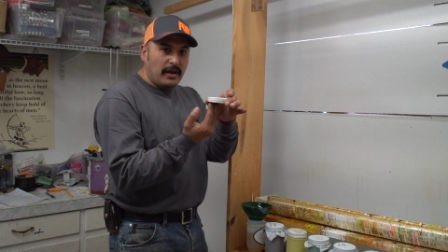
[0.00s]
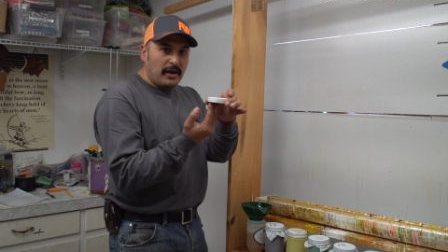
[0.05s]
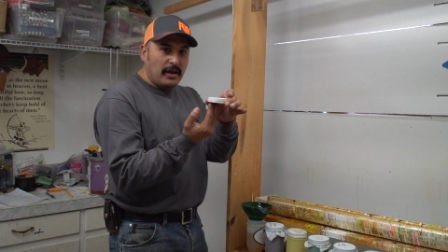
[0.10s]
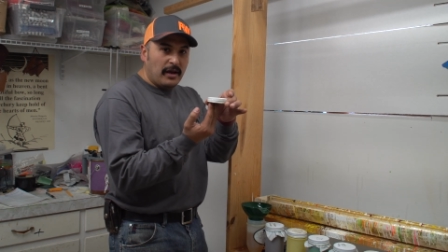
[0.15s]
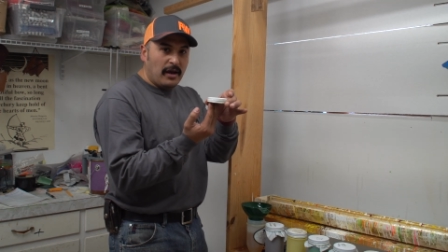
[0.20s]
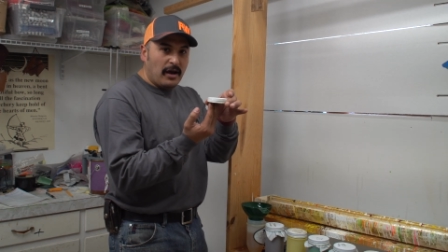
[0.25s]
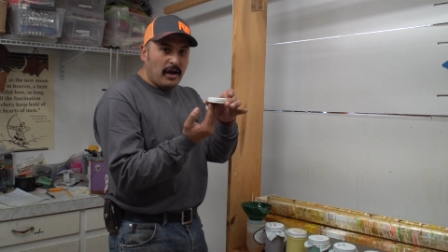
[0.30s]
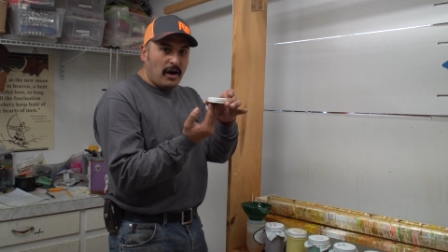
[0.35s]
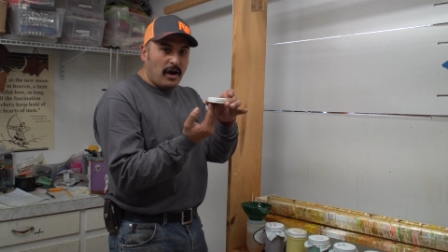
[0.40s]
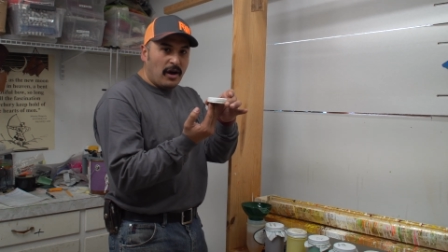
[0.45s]

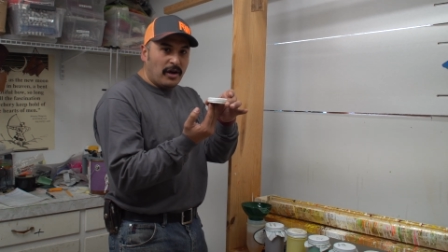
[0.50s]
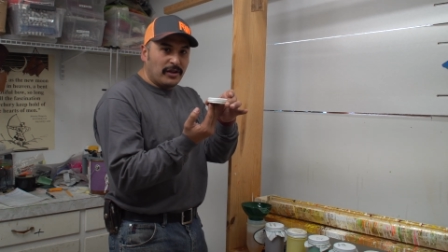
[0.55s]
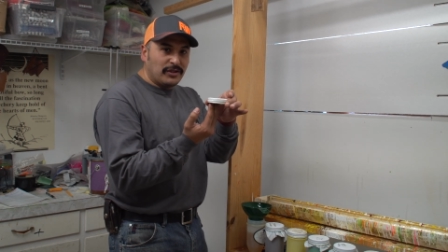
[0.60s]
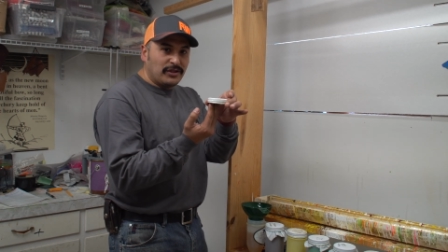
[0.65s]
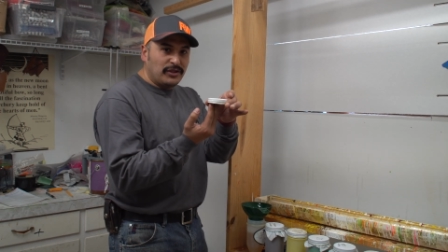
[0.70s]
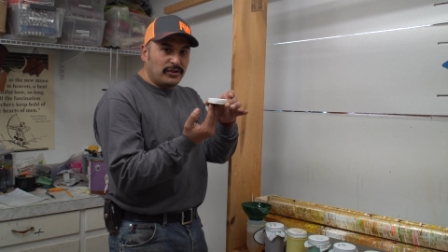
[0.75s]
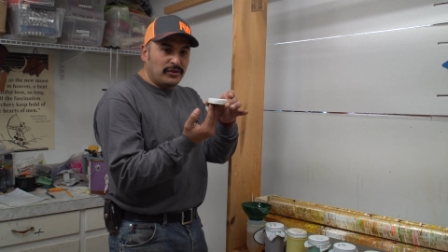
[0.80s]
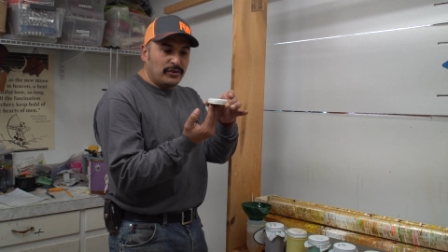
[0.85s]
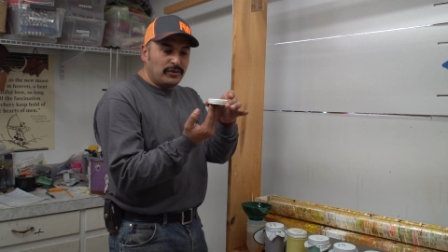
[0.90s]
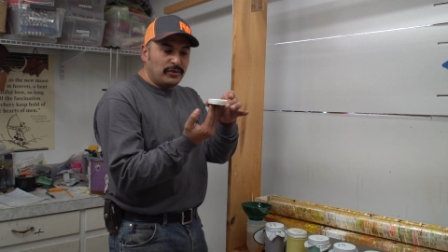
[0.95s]
uh,
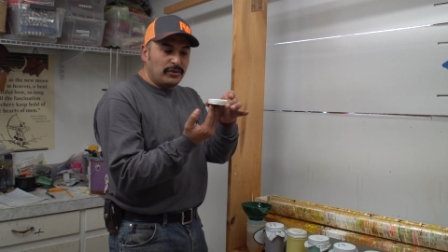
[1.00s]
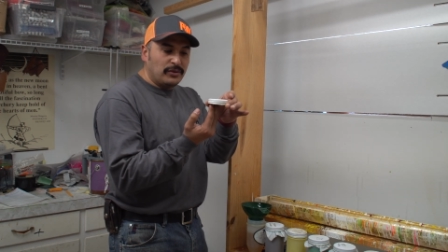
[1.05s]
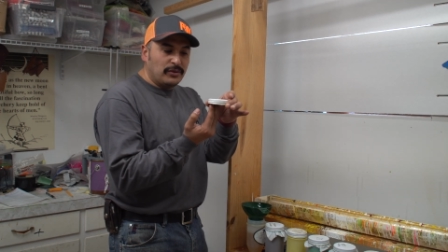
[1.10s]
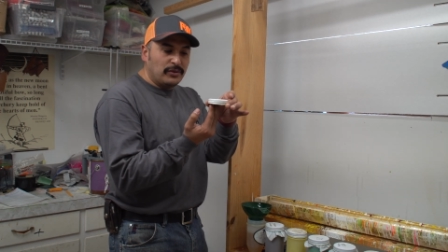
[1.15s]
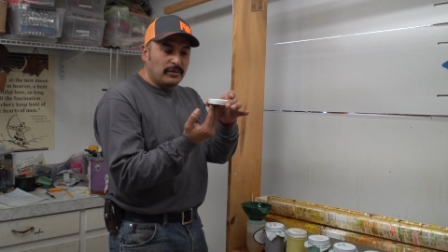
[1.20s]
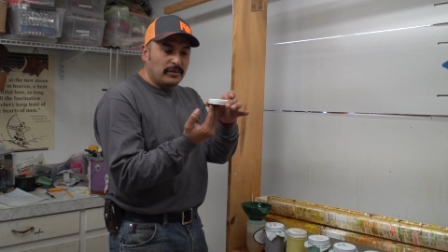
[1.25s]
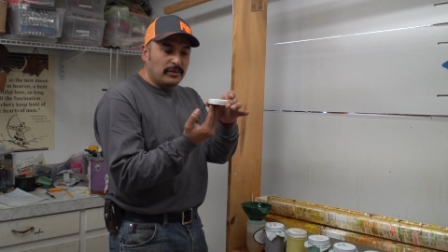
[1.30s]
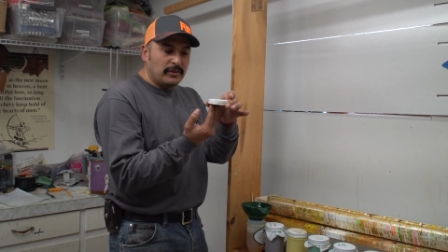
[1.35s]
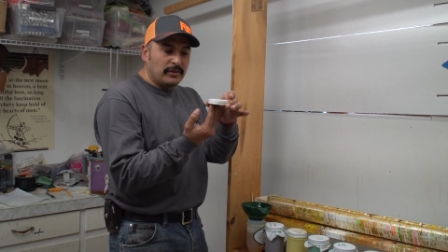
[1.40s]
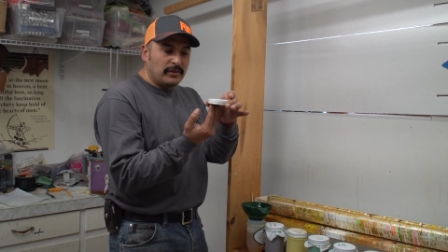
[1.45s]

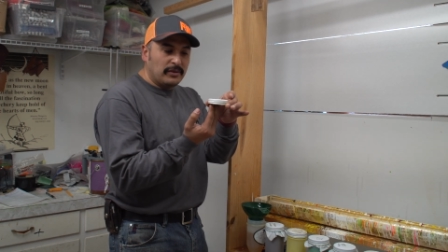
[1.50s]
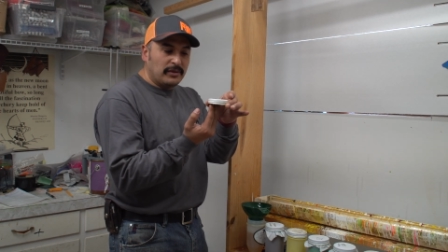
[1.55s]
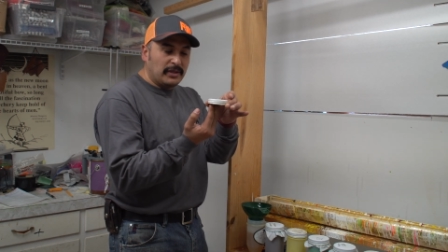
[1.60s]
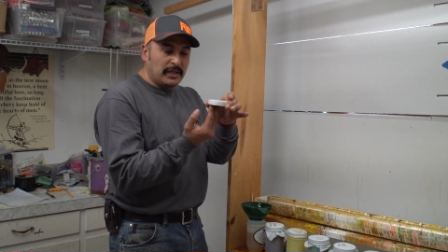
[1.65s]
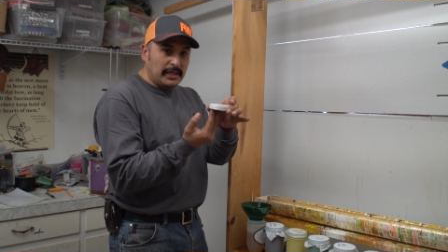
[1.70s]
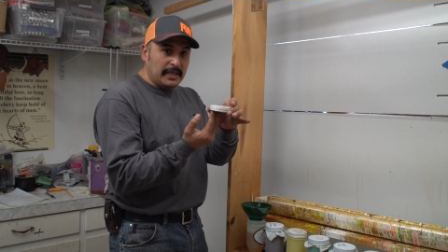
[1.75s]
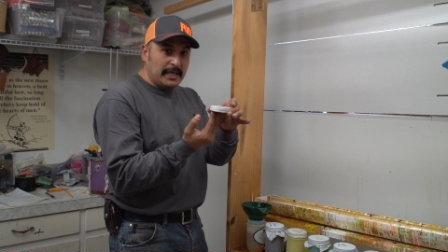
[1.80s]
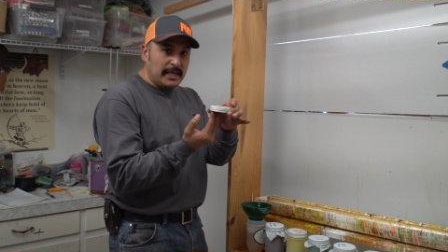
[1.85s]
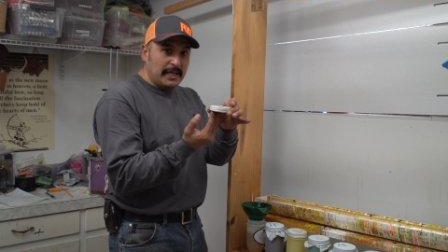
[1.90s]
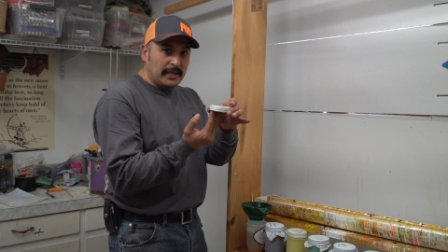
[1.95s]
onto
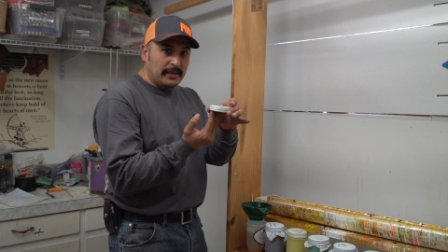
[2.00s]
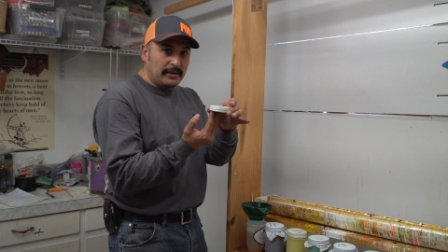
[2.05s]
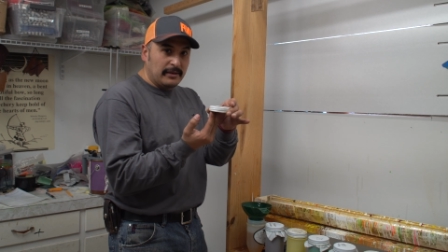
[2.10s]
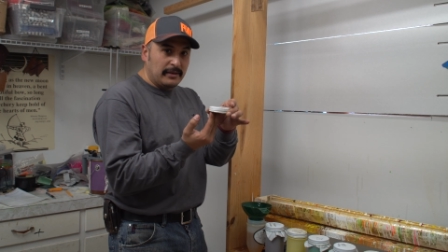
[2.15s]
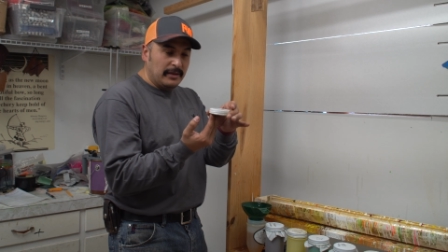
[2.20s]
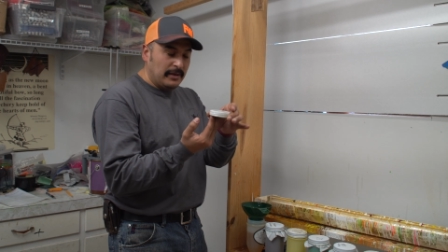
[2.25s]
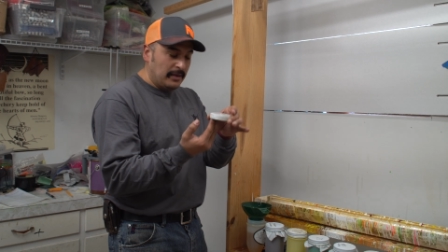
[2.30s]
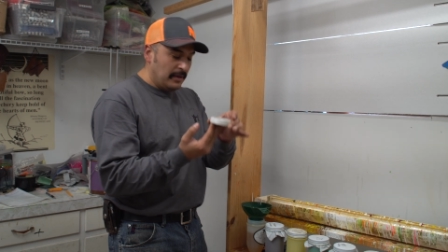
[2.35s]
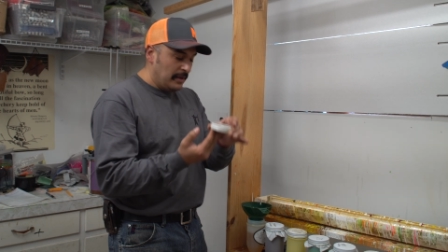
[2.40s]
the lid.